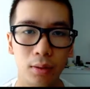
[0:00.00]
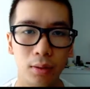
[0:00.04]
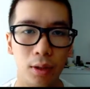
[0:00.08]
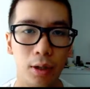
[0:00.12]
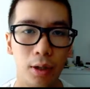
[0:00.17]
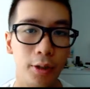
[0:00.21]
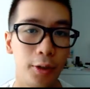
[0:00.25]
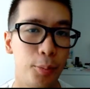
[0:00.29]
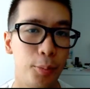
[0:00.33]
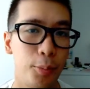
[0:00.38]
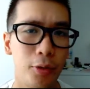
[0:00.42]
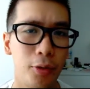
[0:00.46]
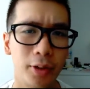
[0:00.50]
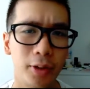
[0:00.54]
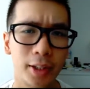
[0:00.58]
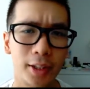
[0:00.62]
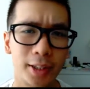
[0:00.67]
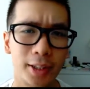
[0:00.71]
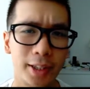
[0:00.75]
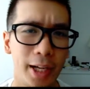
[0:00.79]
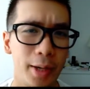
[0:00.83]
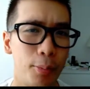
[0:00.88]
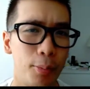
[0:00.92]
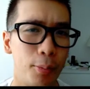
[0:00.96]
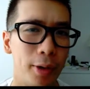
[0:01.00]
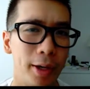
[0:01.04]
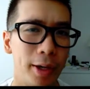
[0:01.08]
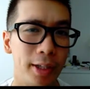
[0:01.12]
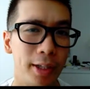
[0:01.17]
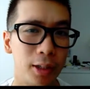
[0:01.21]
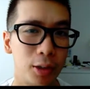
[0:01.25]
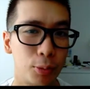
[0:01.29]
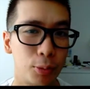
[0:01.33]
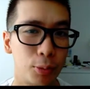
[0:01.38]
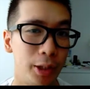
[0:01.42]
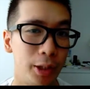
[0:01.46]
are you moving the same way
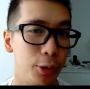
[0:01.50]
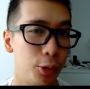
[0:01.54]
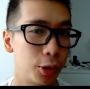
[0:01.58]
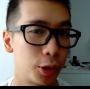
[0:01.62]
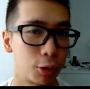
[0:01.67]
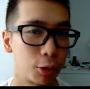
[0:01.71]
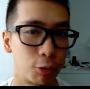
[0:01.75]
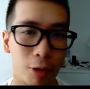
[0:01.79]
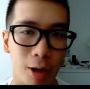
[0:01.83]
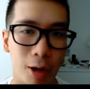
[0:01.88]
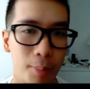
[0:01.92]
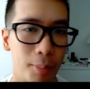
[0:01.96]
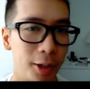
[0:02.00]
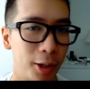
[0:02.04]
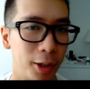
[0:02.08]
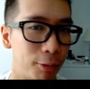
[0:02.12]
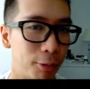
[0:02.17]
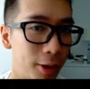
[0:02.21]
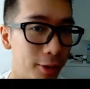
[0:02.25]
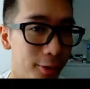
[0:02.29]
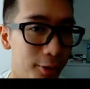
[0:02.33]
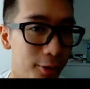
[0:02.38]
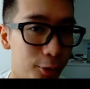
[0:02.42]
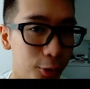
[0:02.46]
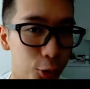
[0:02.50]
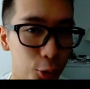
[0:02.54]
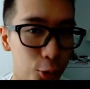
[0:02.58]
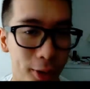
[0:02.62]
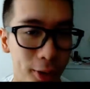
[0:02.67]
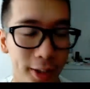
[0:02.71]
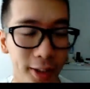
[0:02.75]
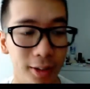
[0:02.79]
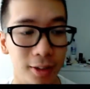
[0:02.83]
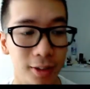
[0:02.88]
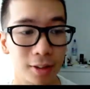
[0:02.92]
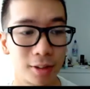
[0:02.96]
as when you were scrambling around in your
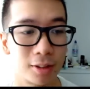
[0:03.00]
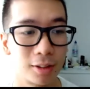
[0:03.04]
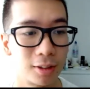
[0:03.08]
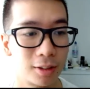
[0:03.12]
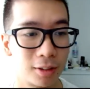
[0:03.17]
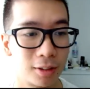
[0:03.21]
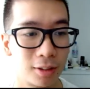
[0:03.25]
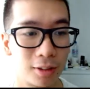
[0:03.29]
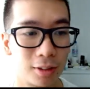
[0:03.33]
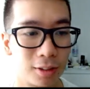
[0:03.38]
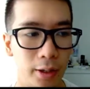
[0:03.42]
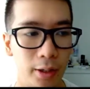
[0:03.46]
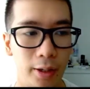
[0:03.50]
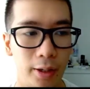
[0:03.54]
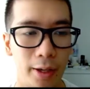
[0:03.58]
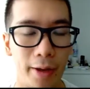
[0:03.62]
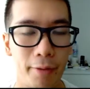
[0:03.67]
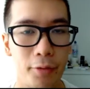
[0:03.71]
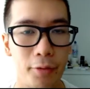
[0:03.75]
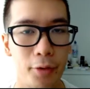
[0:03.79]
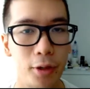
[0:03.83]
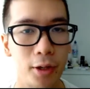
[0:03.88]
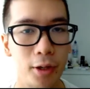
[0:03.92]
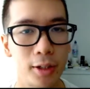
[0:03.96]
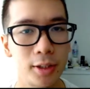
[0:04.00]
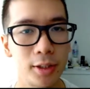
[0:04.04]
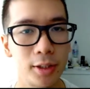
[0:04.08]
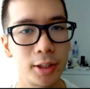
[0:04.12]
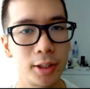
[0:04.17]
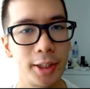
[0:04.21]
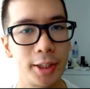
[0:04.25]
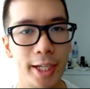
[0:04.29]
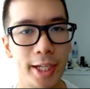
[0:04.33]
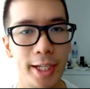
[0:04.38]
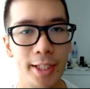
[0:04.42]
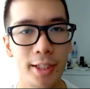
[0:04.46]
20s? If you guys
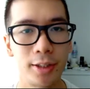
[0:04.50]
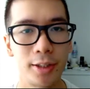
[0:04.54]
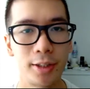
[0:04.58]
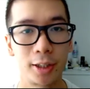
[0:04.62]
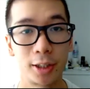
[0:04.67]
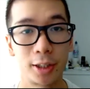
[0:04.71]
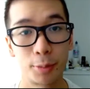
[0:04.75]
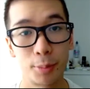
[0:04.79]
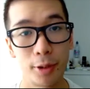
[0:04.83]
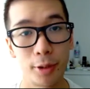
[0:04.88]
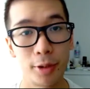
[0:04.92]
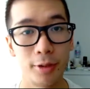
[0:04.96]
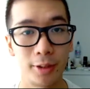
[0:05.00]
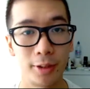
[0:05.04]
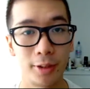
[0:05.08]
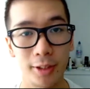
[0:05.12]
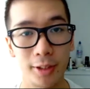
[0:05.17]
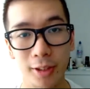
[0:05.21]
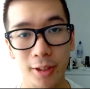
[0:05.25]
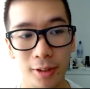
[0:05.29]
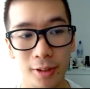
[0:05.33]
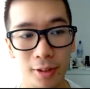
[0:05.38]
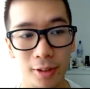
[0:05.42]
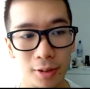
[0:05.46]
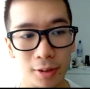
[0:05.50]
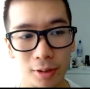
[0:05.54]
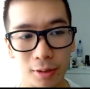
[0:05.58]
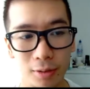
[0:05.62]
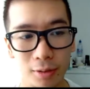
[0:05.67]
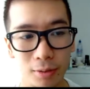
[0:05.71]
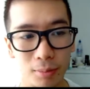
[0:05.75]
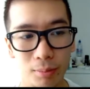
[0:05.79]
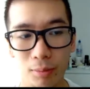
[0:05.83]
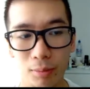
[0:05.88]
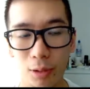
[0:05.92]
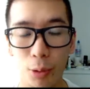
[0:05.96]
exchanged experiences,
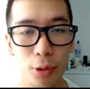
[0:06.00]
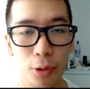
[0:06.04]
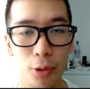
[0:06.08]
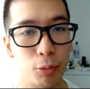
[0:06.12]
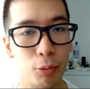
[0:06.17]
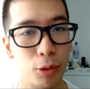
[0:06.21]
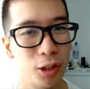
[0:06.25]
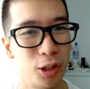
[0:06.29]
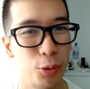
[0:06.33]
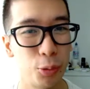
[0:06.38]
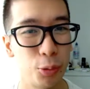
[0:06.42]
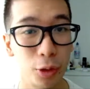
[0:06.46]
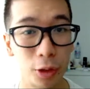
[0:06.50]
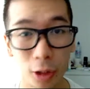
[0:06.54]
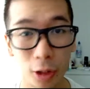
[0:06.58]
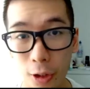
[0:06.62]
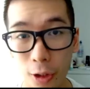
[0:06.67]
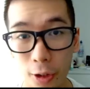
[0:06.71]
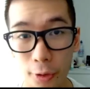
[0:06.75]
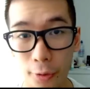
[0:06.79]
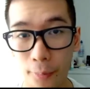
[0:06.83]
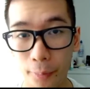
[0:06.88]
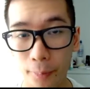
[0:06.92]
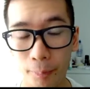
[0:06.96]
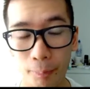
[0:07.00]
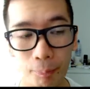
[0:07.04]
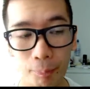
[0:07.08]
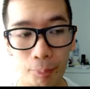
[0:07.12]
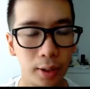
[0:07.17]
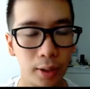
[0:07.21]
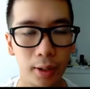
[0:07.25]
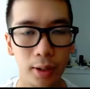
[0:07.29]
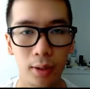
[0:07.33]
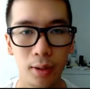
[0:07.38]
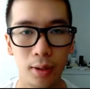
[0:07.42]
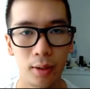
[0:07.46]
I wonder what you would learn.
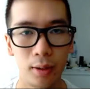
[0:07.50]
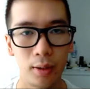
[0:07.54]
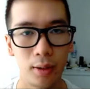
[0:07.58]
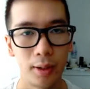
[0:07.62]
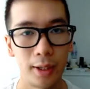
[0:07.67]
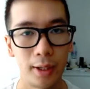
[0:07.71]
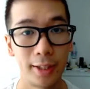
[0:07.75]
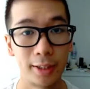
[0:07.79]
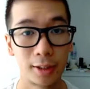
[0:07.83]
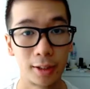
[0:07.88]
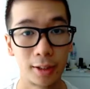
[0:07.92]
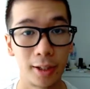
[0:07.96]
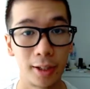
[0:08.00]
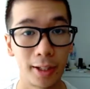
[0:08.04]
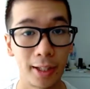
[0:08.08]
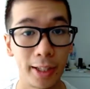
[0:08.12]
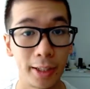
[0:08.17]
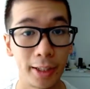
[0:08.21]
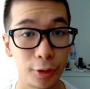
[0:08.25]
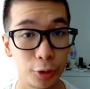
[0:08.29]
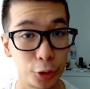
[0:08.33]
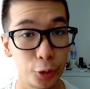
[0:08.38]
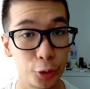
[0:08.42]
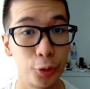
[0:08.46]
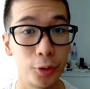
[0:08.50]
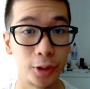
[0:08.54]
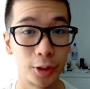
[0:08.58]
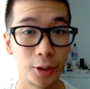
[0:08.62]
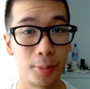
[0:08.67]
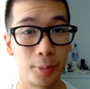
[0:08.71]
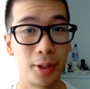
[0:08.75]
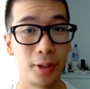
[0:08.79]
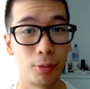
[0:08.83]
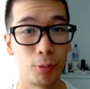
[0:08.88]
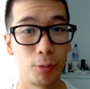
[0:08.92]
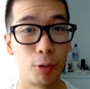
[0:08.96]
It's likely you're doing
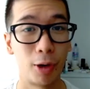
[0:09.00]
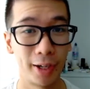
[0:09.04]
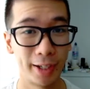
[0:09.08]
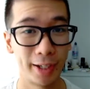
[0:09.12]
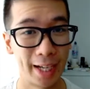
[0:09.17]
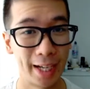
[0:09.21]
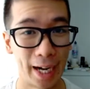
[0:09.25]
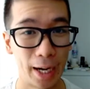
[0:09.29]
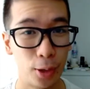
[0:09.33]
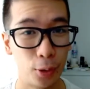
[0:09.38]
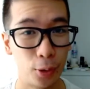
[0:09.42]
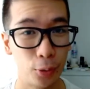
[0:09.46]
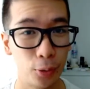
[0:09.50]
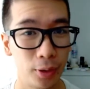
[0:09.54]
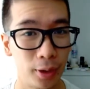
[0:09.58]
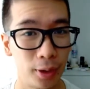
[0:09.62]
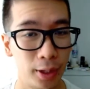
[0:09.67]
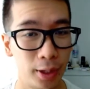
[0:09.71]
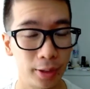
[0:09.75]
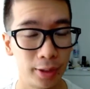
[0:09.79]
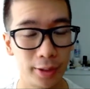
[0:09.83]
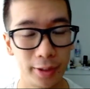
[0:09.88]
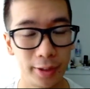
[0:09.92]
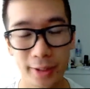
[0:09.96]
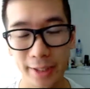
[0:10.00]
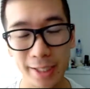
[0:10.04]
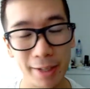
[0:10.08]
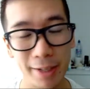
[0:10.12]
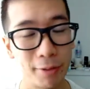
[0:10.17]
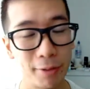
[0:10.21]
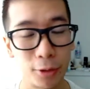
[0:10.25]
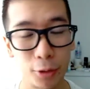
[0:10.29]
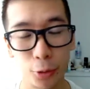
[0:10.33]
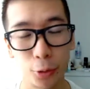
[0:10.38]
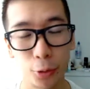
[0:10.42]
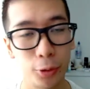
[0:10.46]
something right now that you never
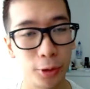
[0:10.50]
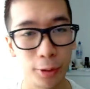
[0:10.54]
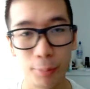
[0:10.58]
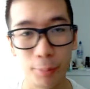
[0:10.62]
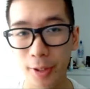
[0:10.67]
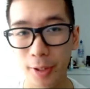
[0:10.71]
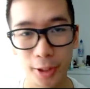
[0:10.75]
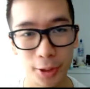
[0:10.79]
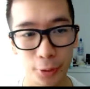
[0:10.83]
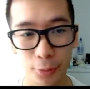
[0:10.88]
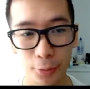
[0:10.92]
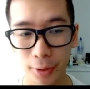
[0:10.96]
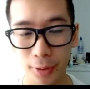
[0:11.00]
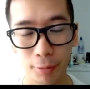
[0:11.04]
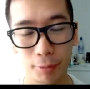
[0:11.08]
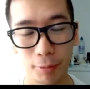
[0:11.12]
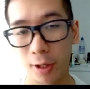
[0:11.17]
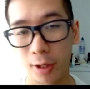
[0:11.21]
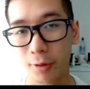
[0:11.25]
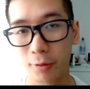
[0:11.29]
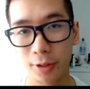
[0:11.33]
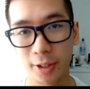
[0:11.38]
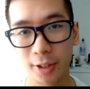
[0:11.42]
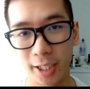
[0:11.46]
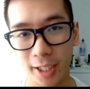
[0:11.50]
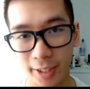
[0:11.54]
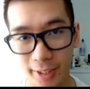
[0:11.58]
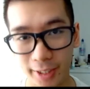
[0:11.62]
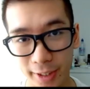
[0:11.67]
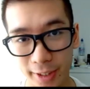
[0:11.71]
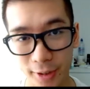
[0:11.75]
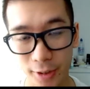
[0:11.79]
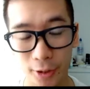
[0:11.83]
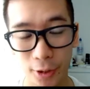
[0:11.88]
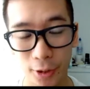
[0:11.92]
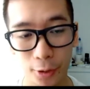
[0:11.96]
thought you'd be doing 5 or 10 years
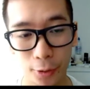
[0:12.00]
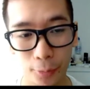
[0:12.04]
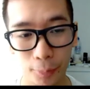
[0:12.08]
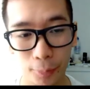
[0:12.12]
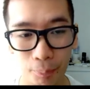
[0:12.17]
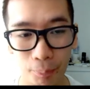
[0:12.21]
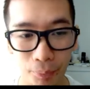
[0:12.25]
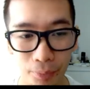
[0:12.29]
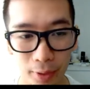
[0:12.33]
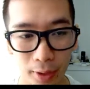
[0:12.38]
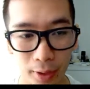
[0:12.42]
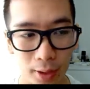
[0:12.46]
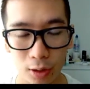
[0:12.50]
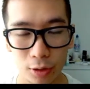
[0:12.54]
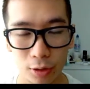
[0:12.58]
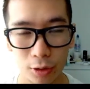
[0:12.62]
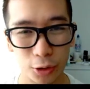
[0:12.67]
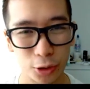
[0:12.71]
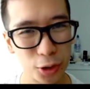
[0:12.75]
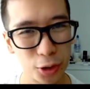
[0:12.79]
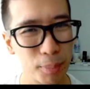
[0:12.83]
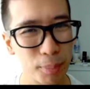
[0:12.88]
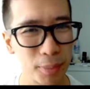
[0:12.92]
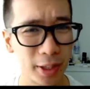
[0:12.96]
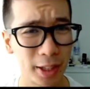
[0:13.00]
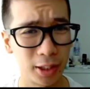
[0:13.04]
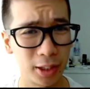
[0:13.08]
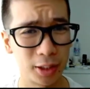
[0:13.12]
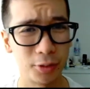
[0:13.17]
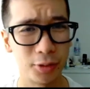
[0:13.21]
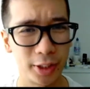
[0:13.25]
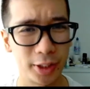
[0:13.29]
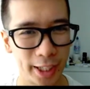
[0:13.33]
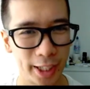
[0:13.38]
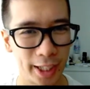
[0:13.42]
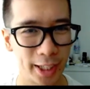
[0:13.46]
ago. So some things have
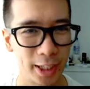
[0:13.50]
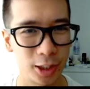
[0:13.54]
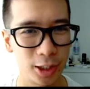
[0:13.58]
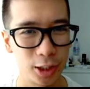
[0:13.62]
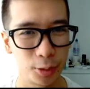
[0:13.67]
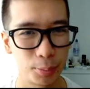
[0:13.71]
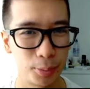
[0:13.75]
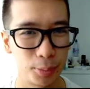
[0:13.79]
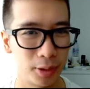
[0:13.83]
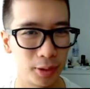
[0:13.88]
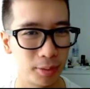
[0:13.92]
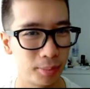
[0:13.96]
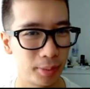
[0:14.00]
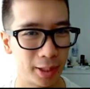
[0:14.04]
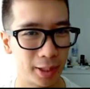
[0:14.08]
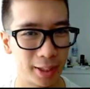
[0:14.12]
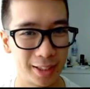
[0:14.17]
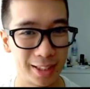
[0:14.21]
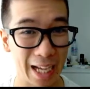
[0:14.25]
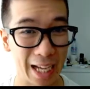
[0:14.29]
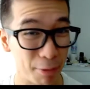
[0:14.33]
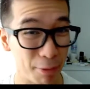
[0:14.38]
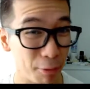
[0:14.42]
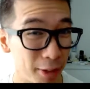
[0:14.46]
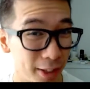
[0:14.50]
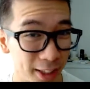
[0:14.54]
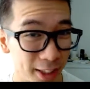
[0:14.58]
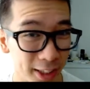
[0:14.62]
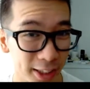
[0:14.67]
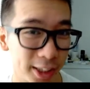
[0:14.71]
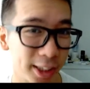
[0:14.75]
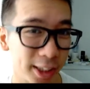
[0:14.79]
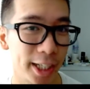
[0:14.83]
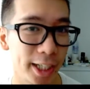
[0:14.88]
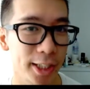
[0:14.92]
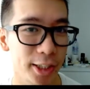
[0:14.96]
changed, but has everything
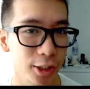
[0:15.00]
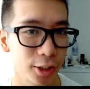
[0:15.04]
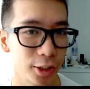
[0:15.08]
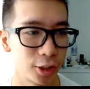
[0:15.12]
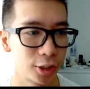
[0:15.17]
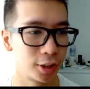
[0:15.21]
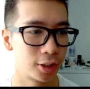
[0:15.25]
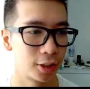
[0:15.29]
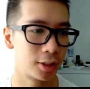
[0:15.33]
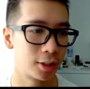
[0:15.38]
changed?